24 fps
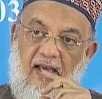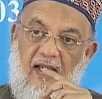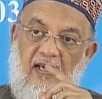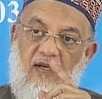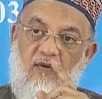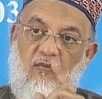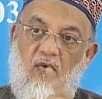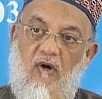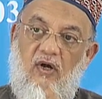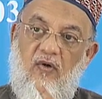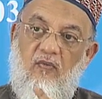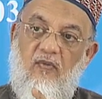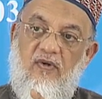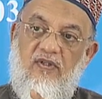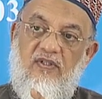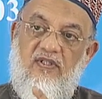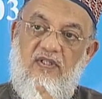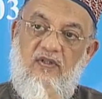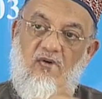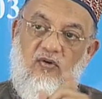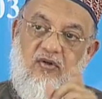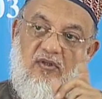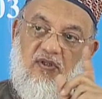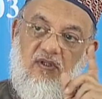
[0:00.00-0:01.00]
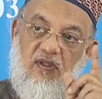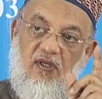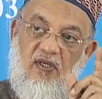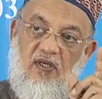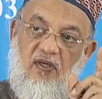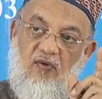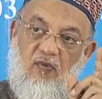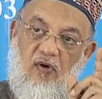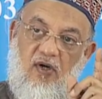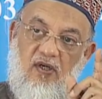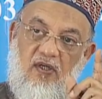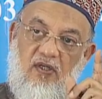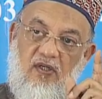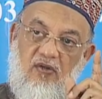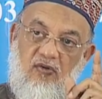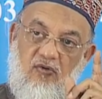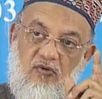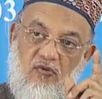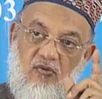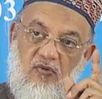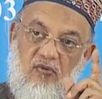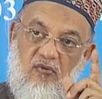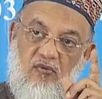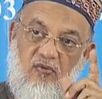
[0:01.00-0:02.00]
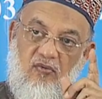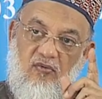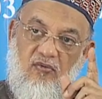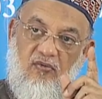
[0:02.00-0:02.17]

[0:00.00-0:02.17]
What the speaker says: And what was he originally wanting to do?